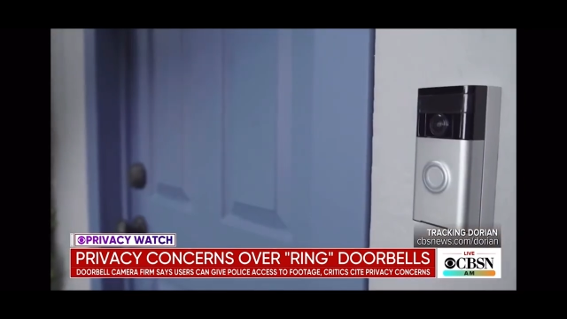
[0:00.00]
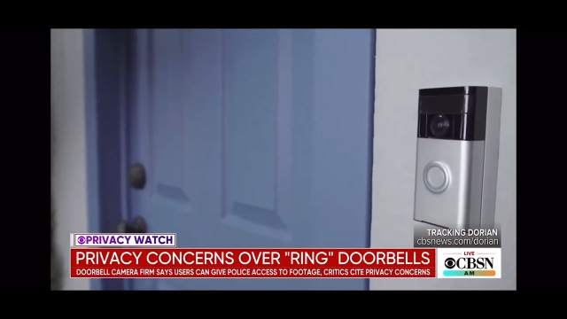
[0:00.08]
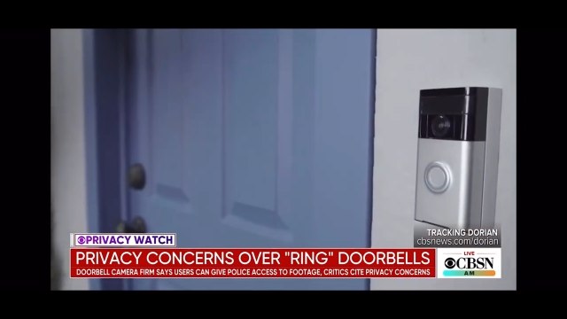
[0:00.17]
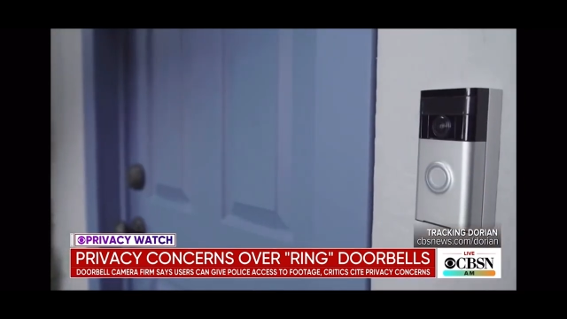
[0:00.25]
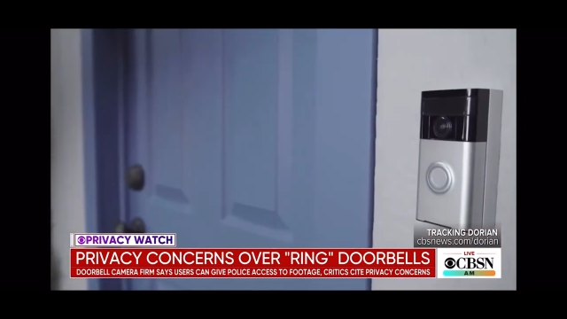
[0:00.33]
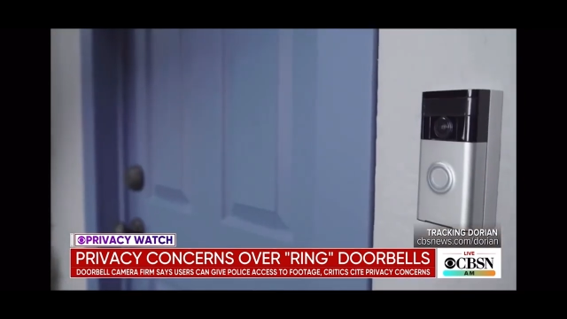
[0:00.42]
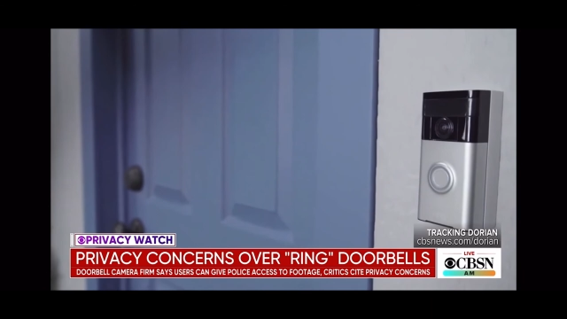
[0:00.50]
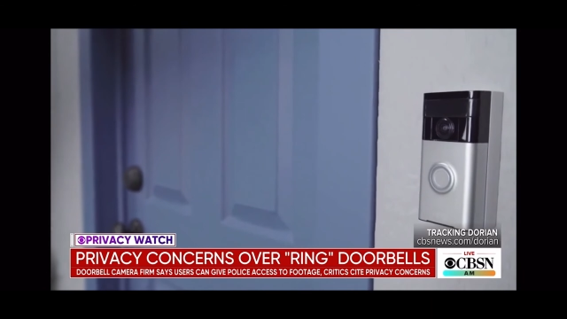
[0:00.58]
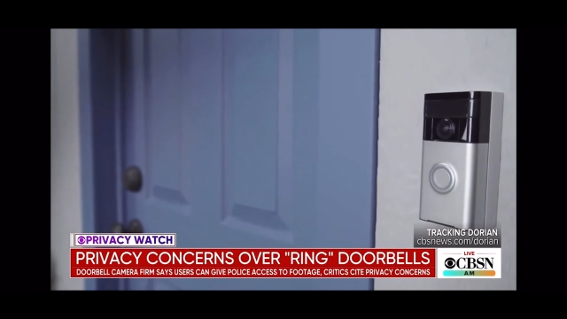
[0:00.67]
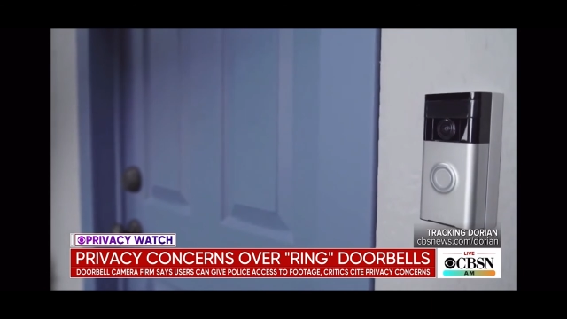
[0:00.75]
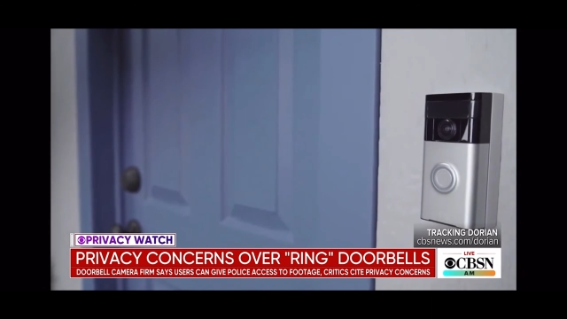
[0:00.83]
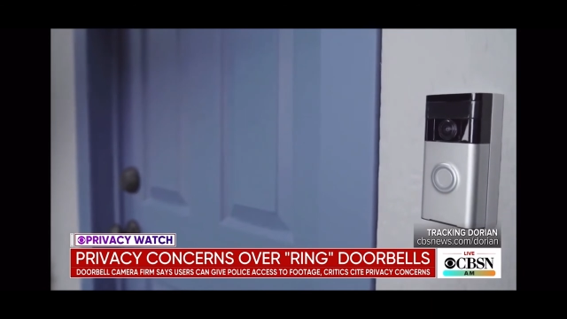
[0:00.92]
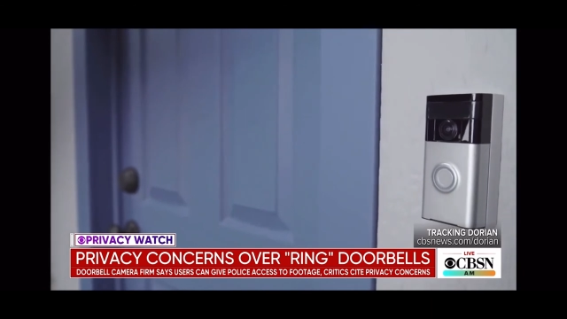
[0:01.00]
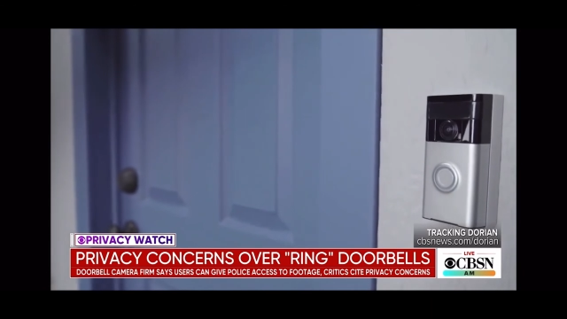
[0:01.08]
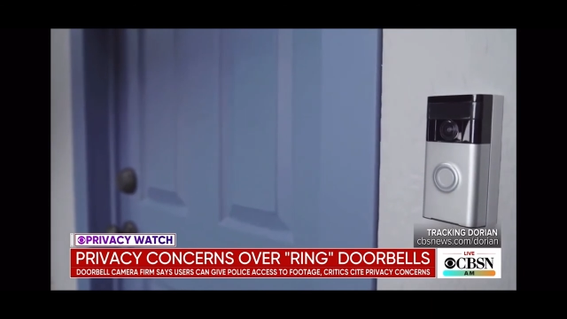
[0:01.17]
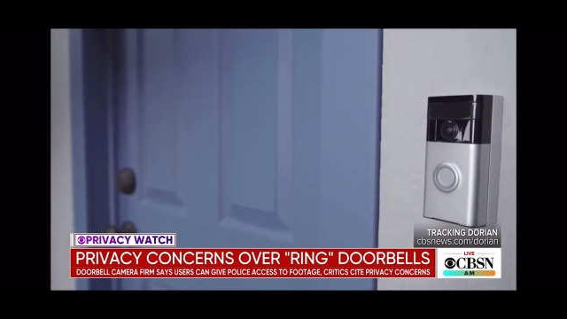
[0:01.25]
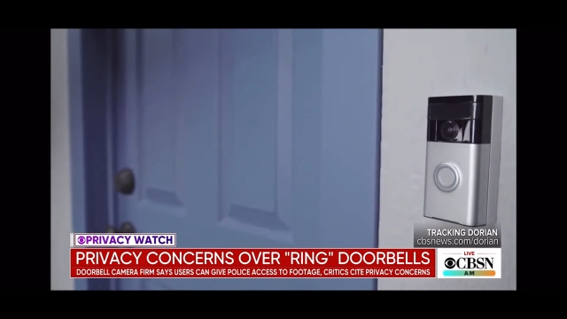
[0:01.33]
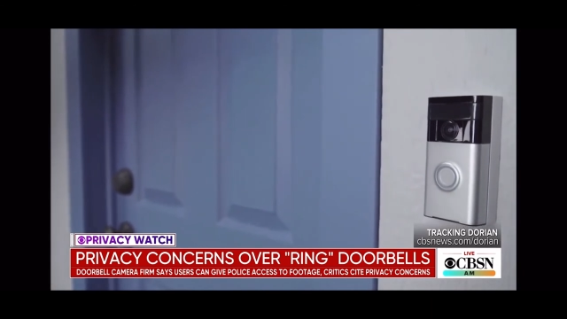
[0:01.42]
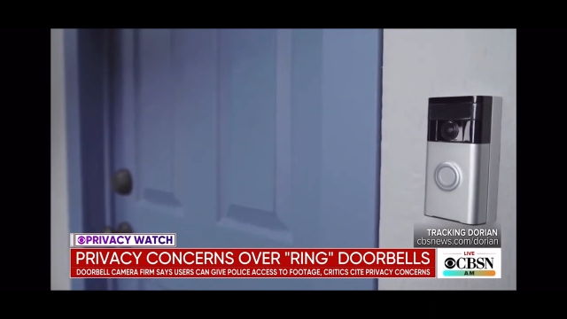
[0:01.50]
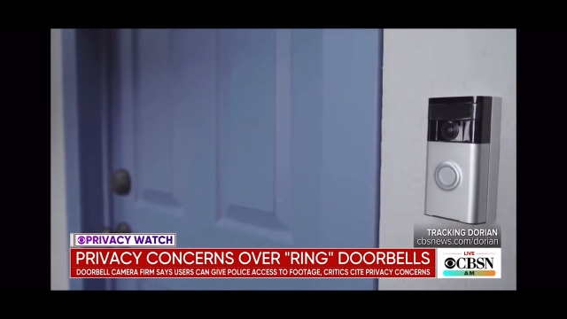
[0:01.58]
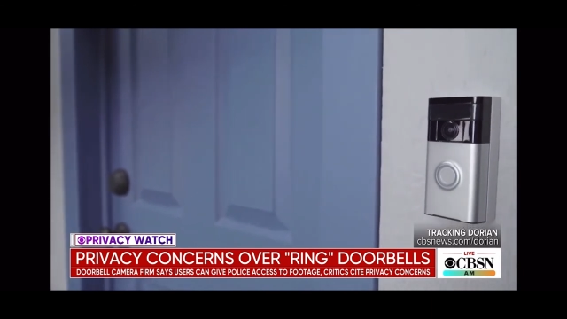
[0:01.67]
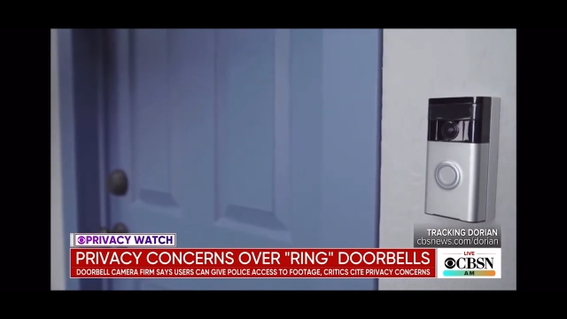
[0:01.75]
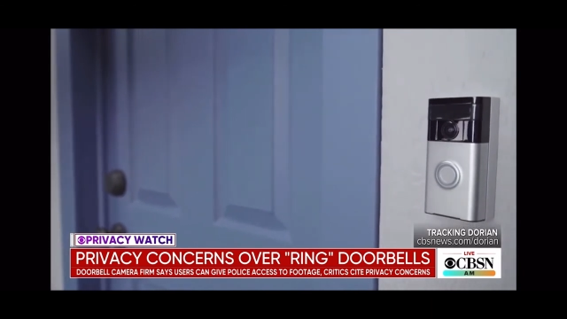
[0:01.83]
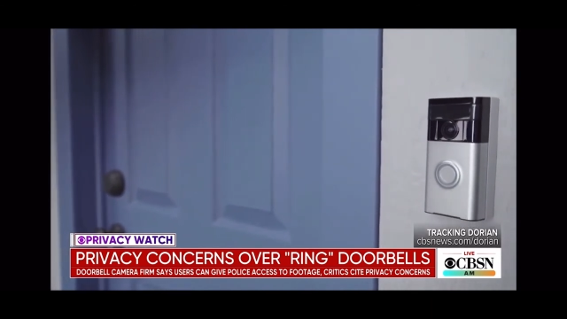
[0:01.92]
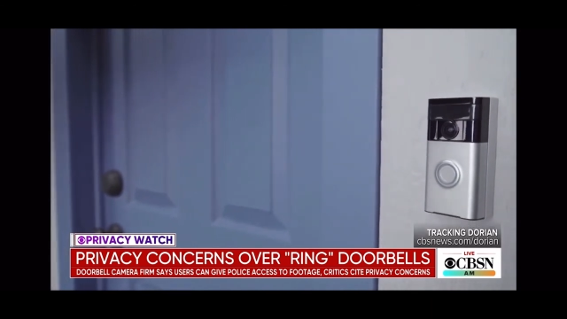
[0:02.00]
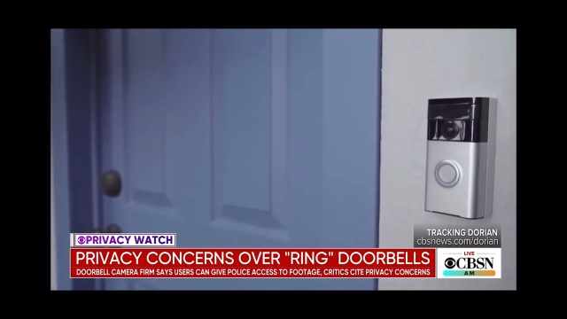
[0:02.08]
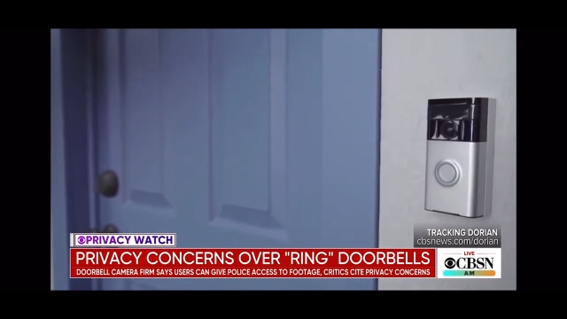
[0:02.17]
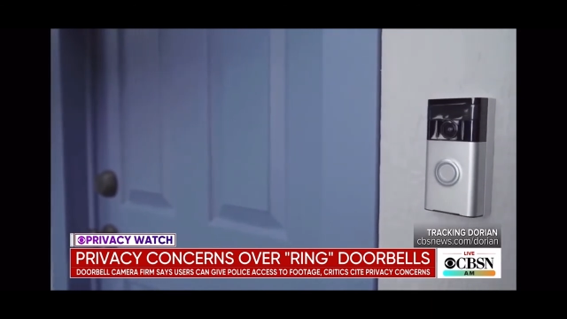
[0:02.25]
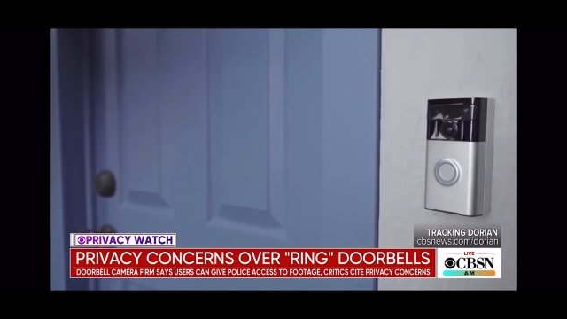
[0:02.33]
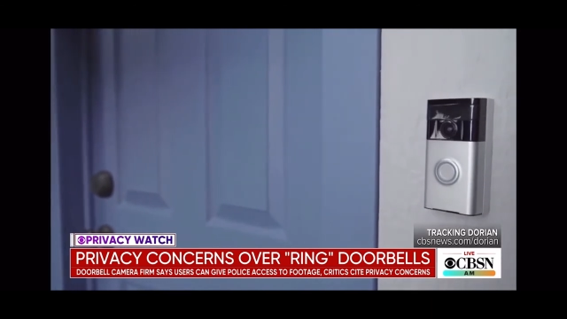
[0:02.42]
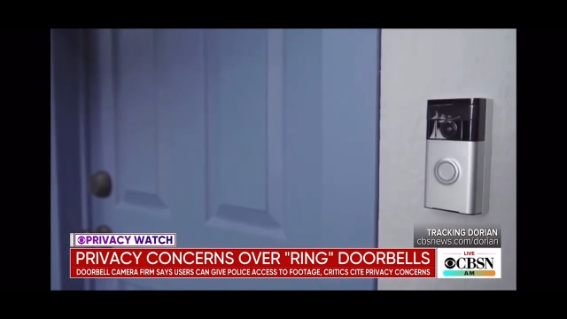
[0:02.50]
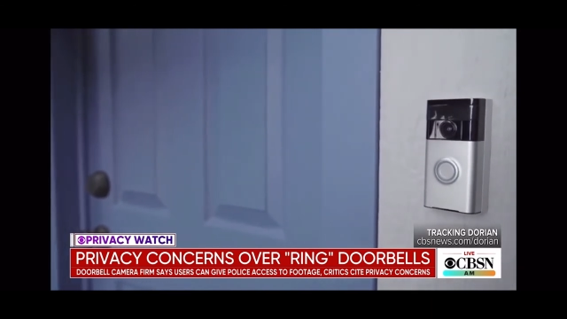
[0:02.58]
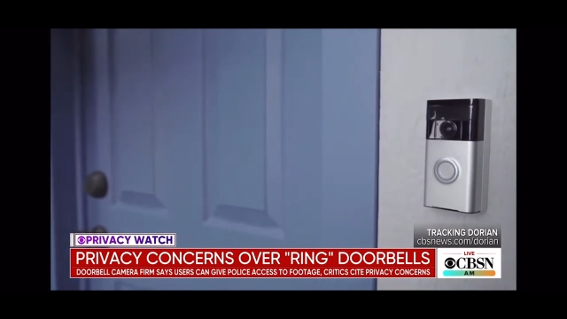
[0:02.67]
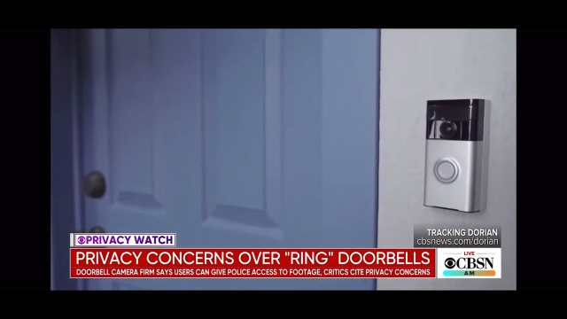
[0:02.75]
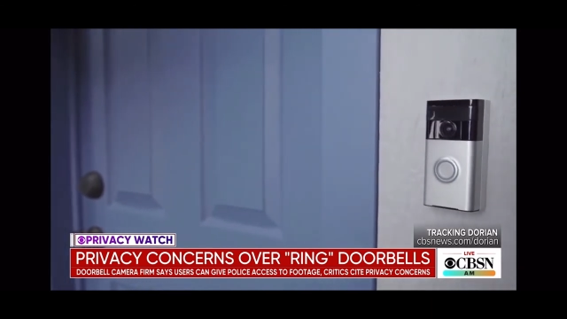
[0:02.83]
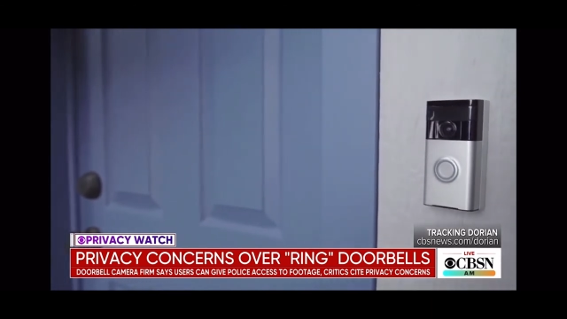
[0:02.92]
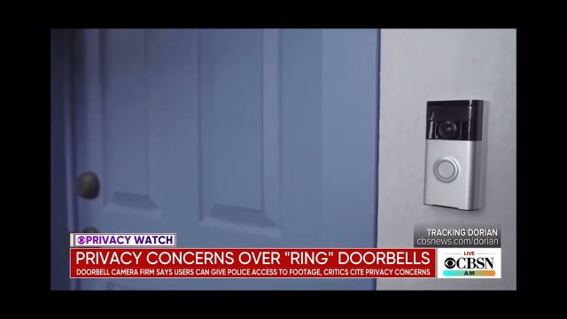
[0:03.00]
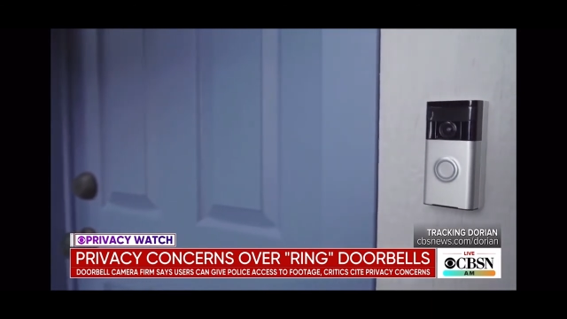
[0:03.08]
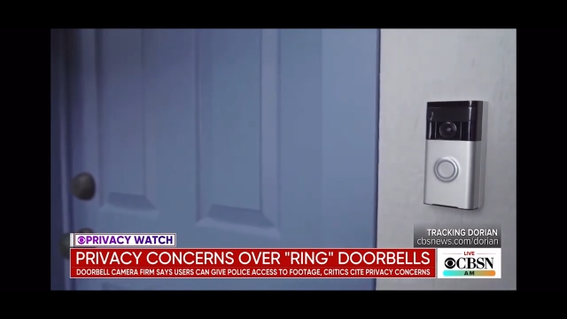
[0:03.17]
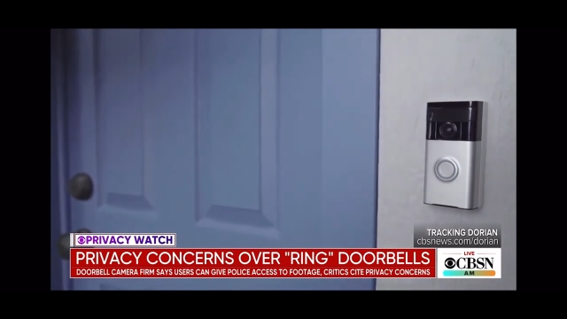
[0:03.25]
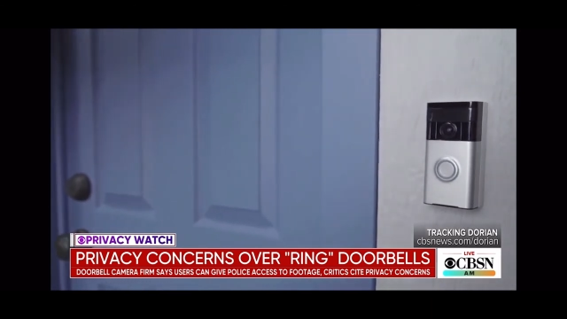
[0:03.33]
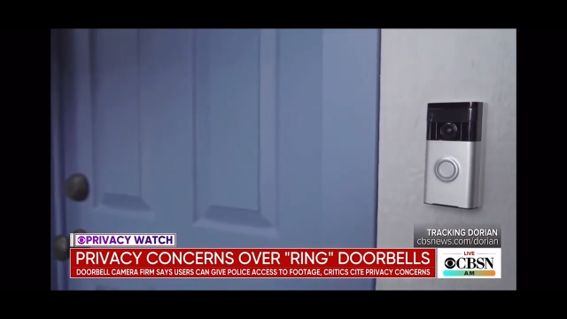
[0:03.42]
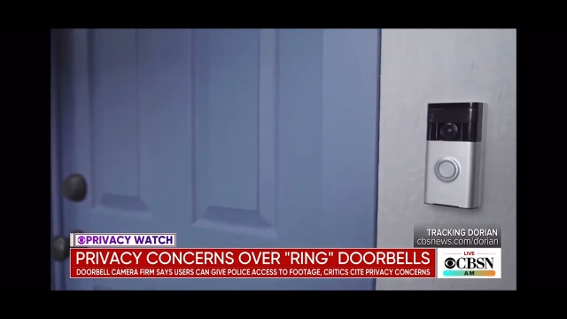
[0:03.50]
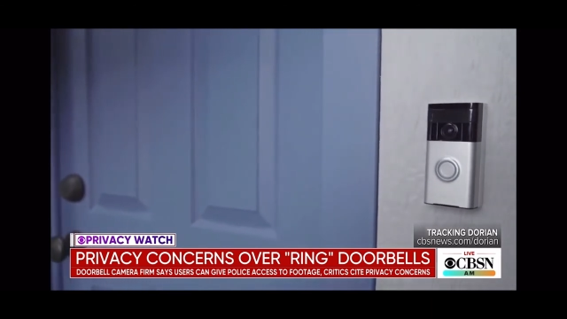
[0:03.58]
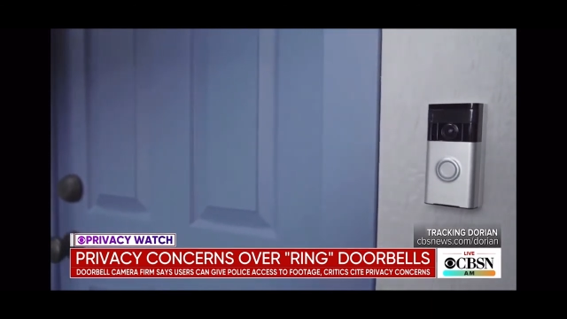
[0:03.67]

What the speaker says: (no speaker visible)